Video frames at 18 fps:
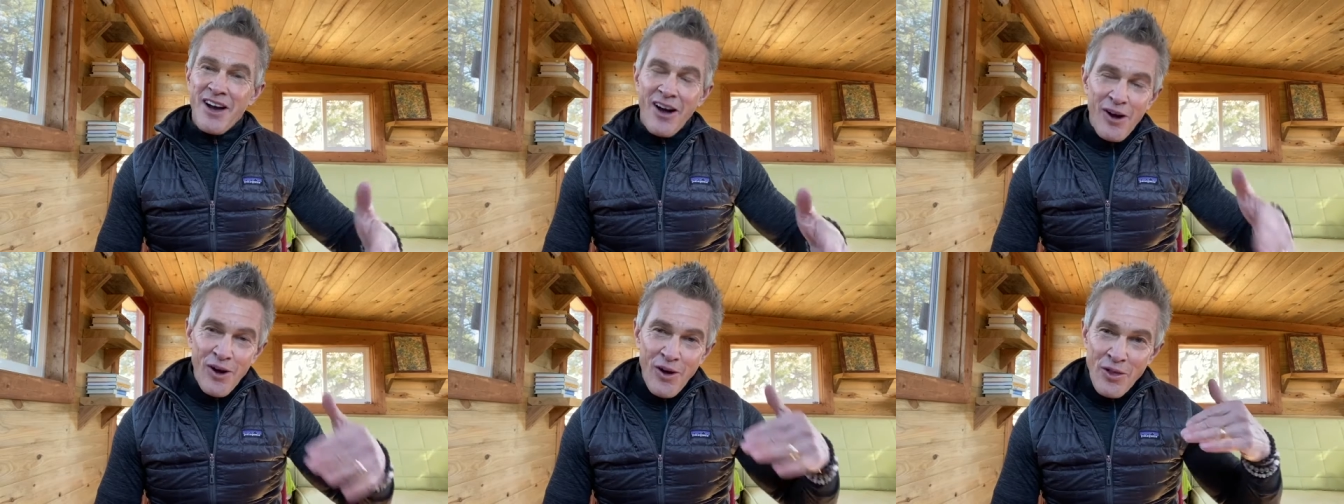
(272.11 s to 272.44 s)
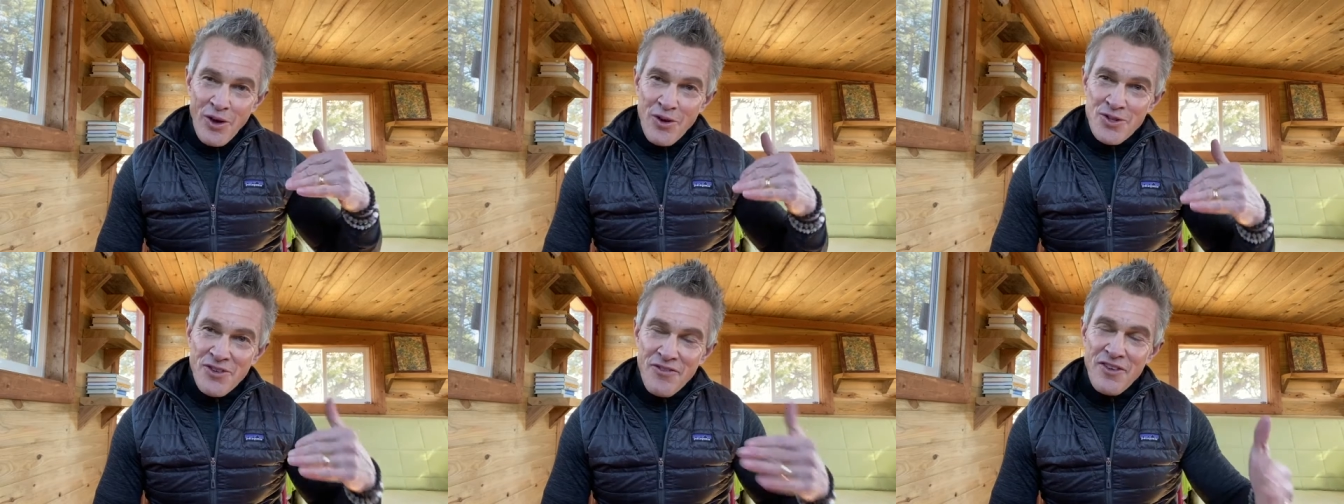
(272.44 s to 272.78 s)
all
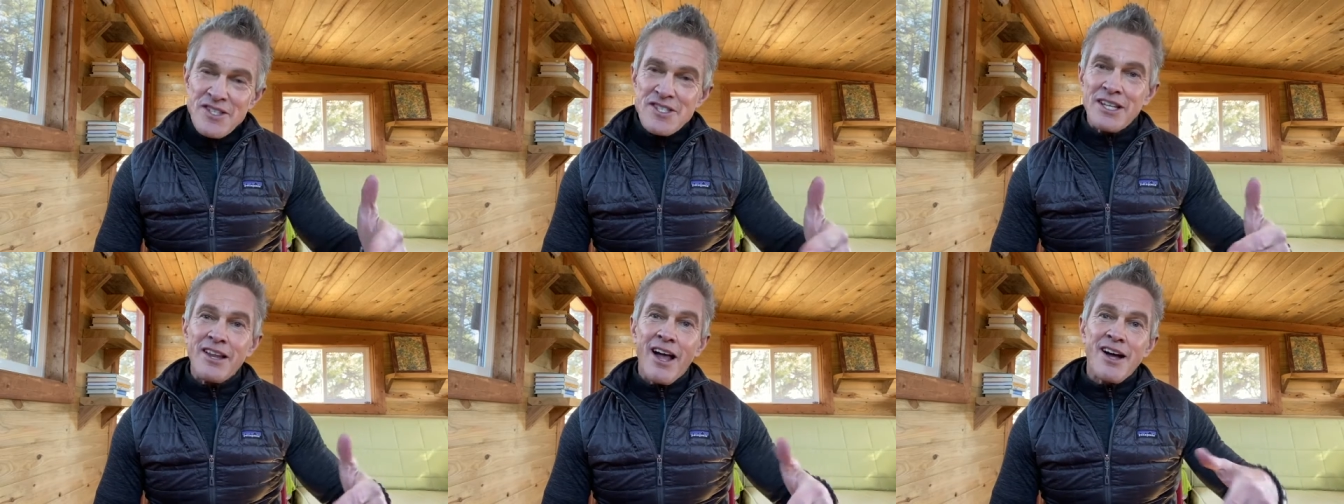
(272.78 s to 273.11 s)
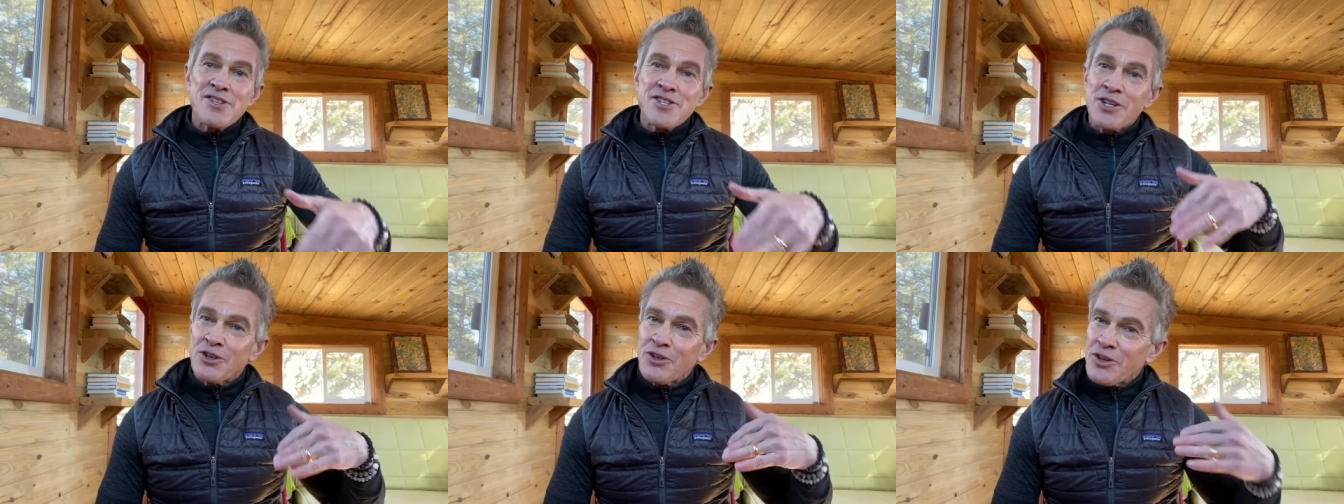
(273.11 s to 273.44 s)
those
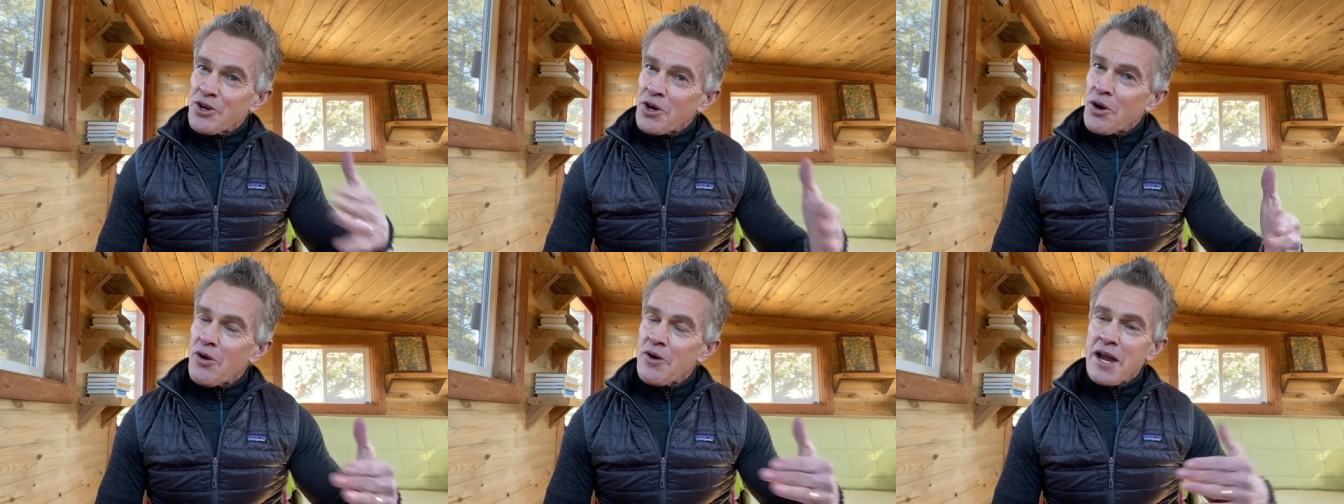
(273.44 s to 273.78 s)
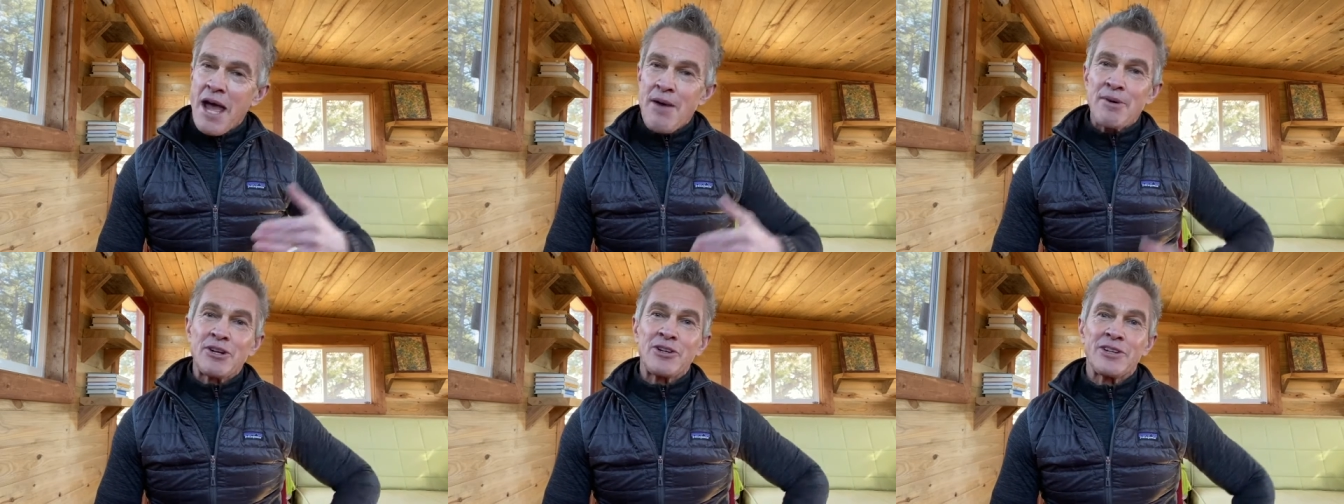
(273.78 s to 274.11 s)
physiological,
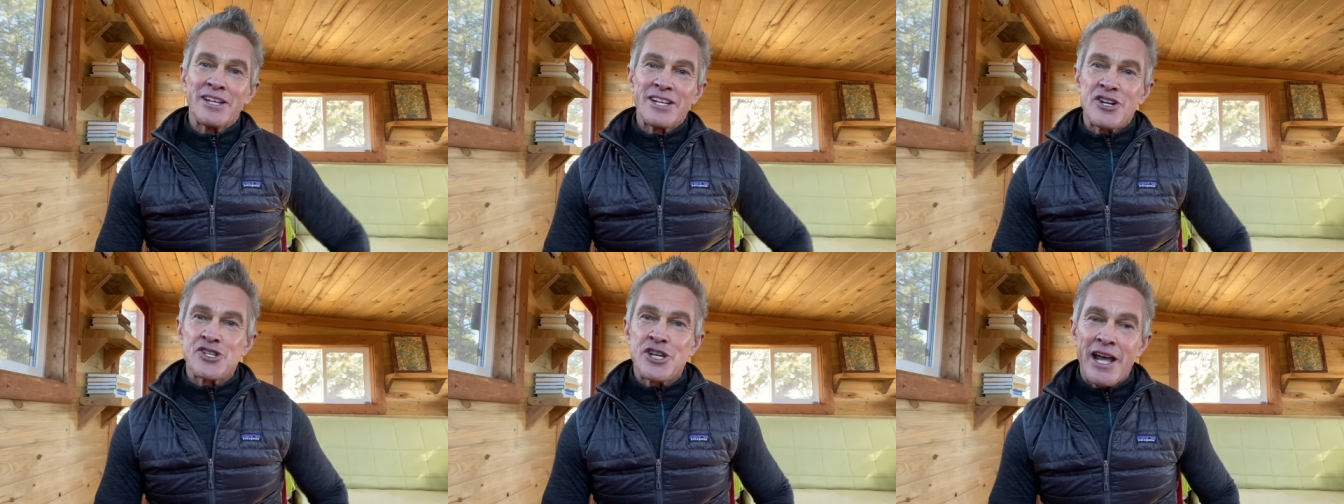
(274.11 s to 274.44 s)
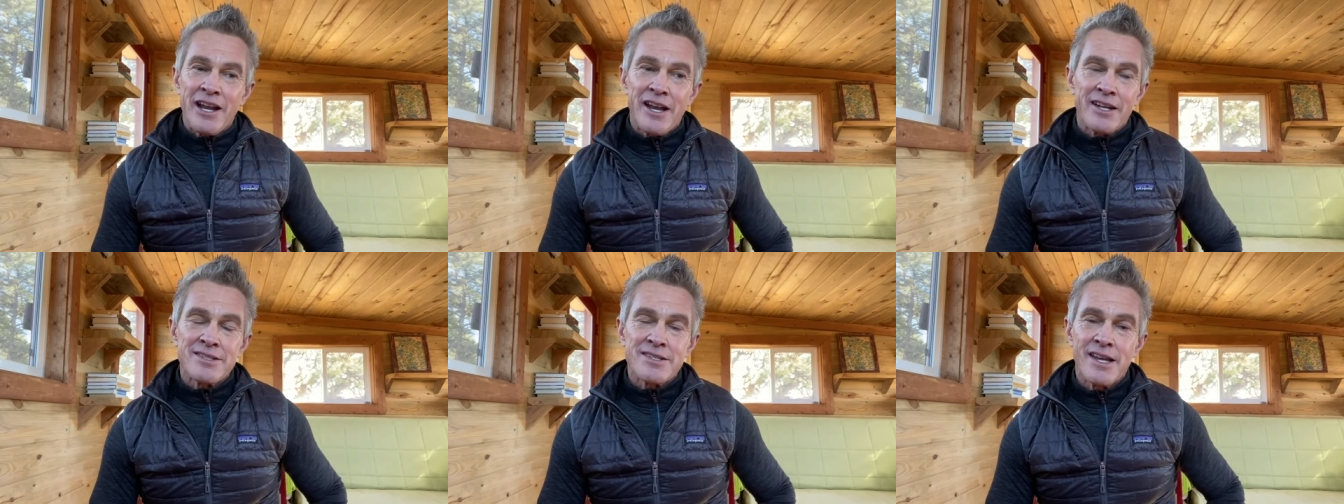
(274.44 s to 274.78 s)
neurochemical
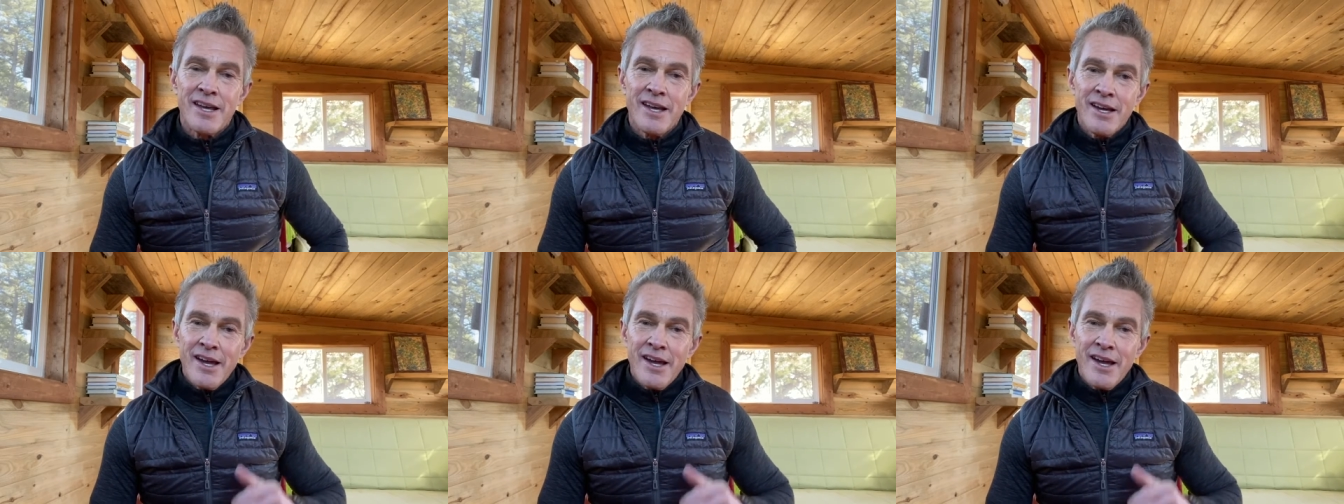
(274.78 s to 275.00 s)
energetics